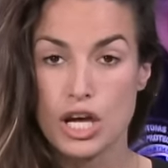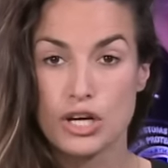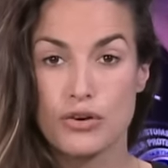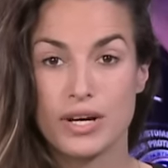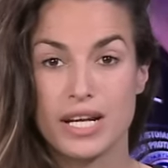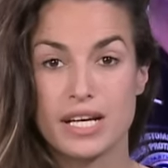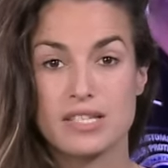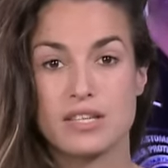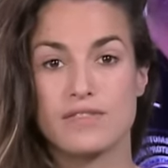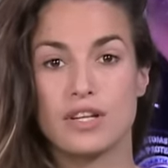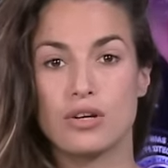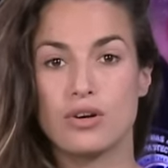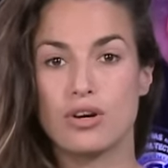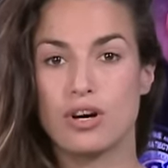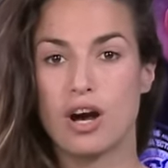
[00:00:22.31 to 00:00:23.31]
Critics of the
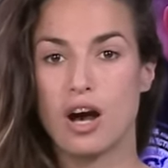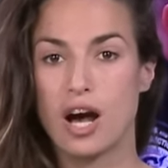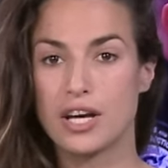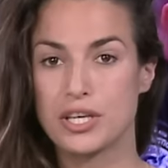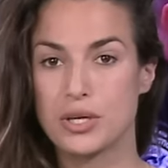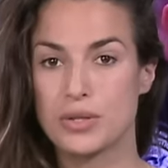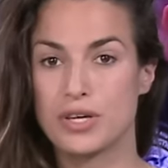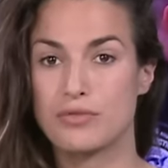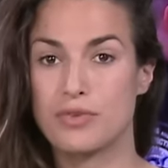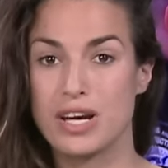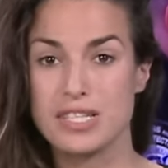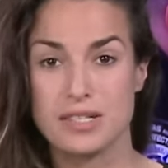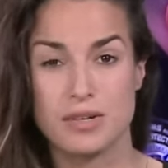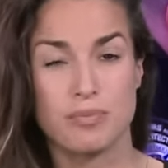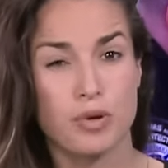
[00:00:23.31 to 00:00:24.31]
law argue that
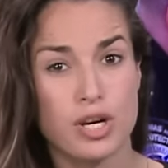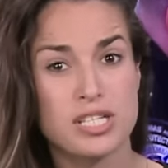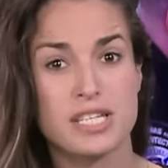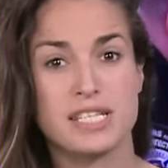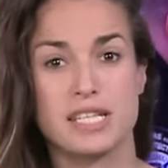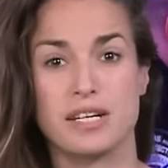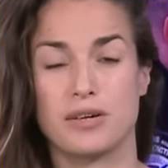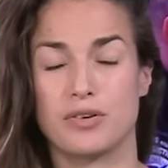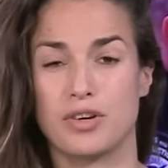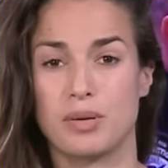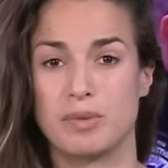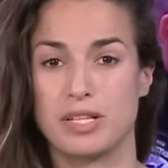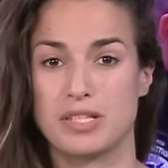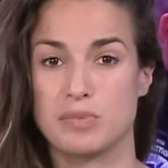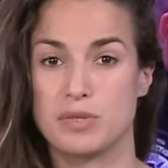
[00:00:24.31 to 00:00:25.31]
reciprocity
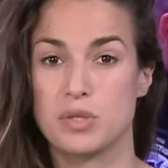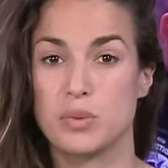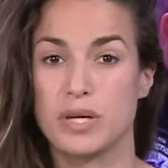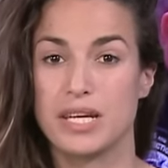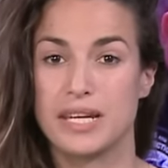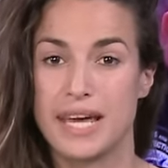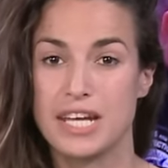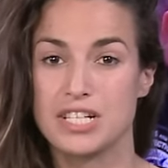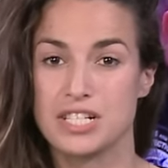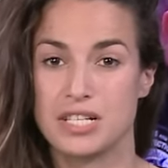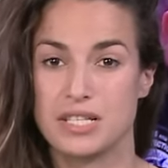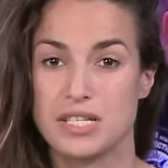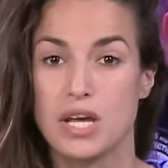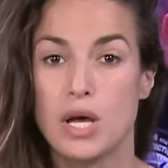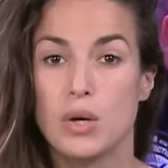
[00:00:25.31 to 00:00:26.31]
agreements between
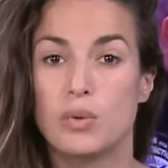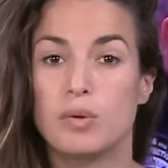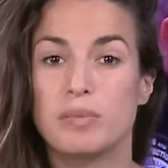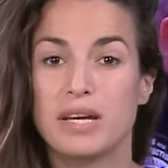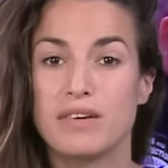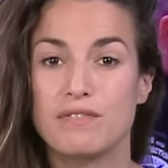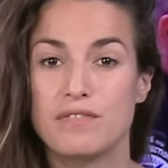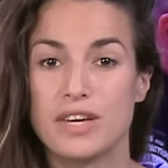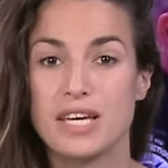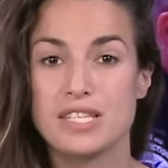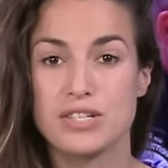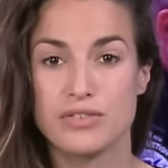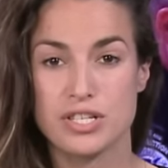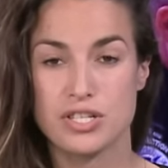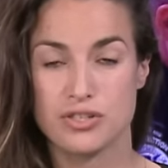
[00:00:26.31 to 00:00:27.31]
nations will mean
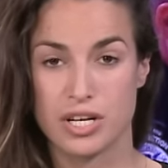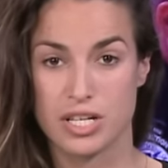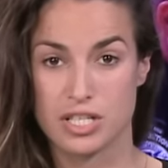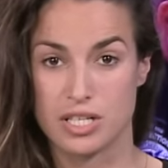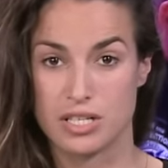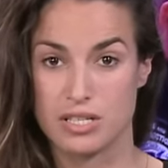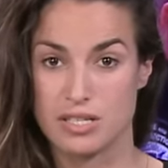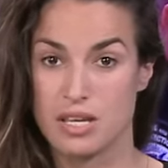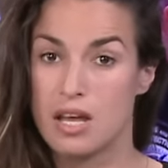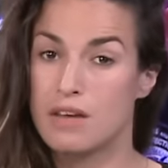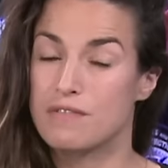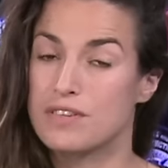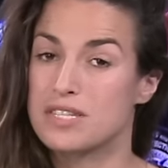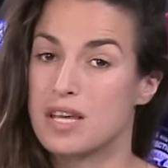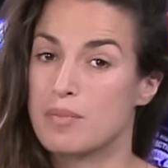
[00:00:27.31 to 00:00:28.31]
visa restrictions
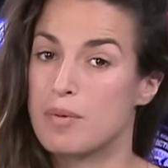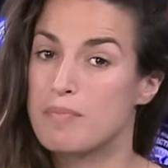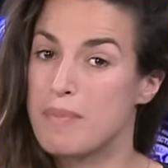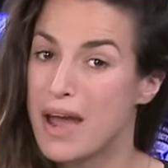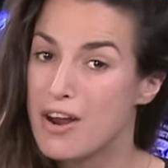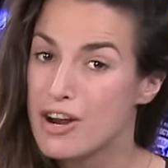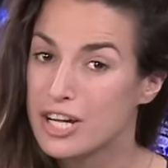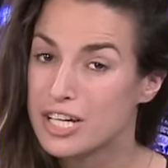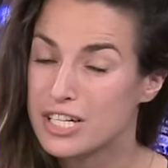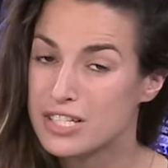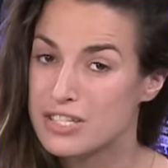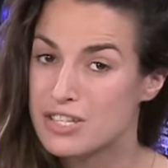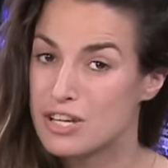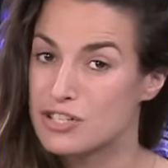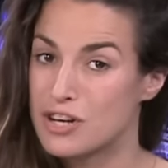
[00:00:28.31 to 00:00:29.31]
for some
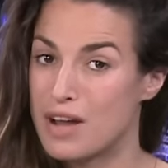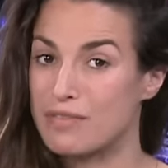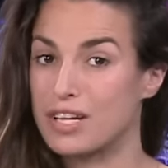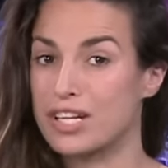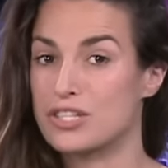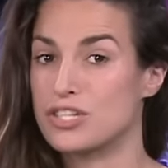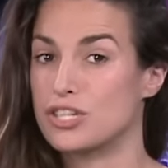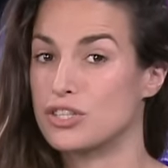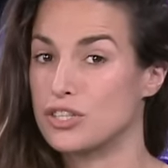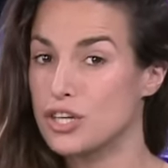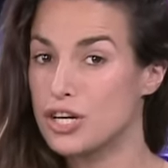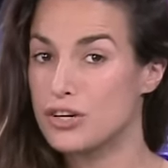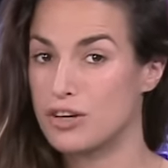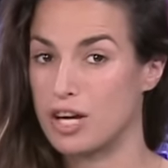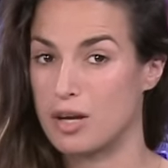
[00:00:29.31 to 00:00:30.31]
Americans traveling to
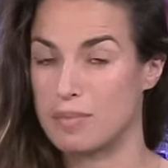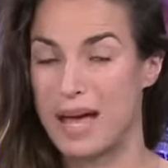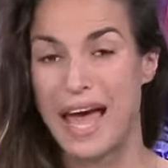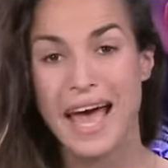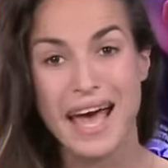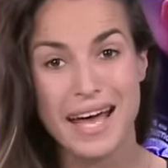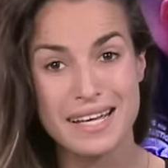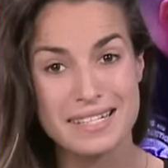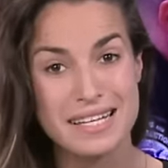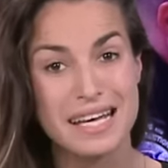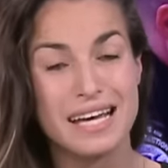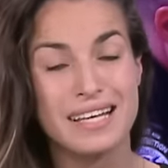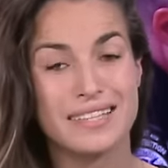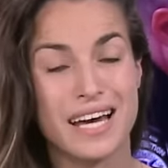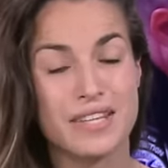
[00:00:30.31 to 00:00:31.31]
Europe, and
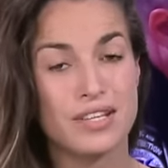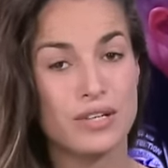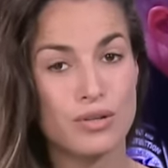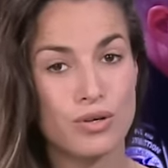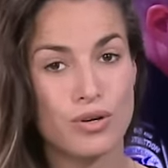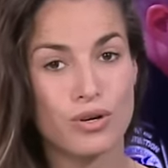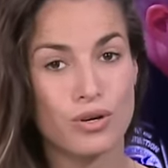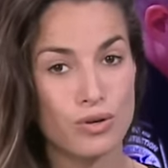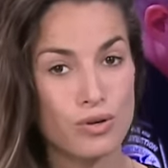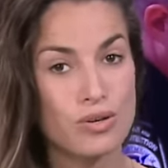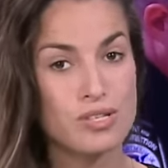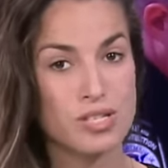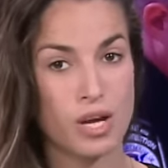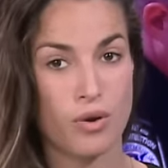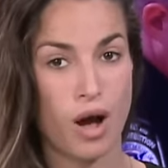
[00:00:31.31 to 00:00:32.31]
that the law
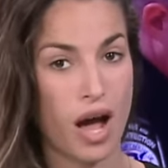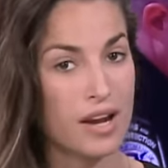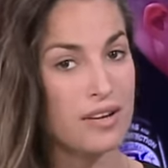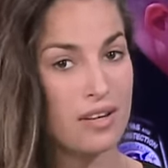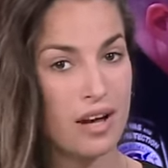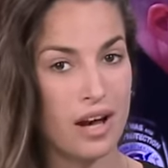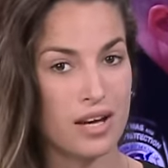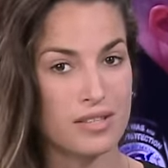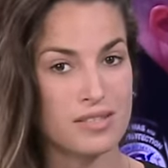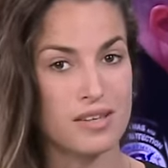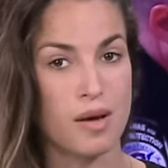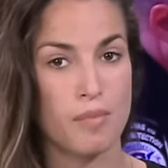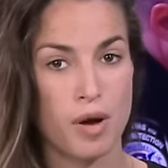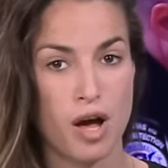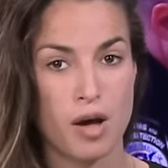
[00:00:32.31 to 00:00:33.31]
also undercuts
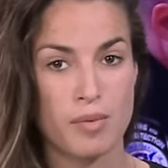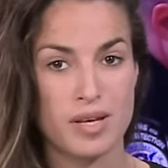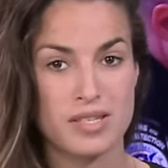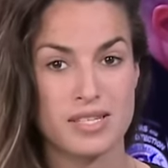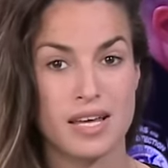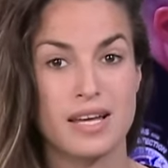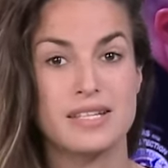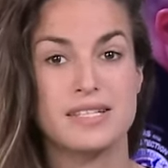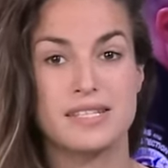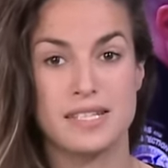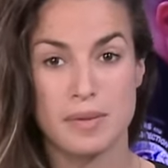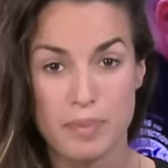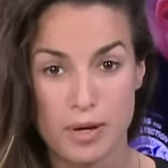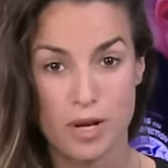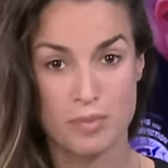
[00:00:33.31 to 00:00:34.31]
Obama's
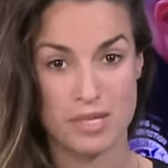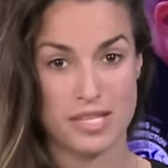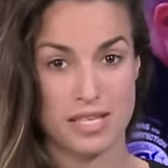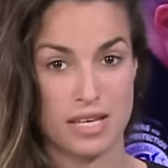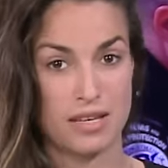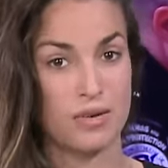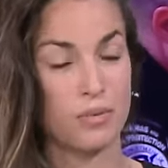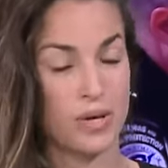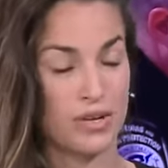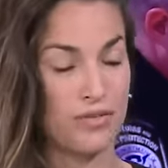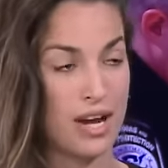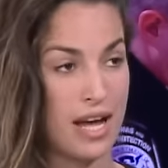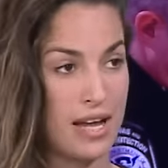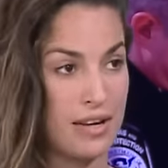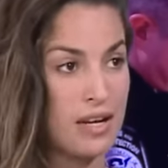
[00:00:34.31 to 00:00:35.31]
diplomacy with
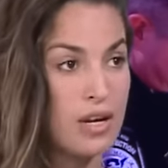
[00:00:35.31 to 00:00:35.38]
Iran.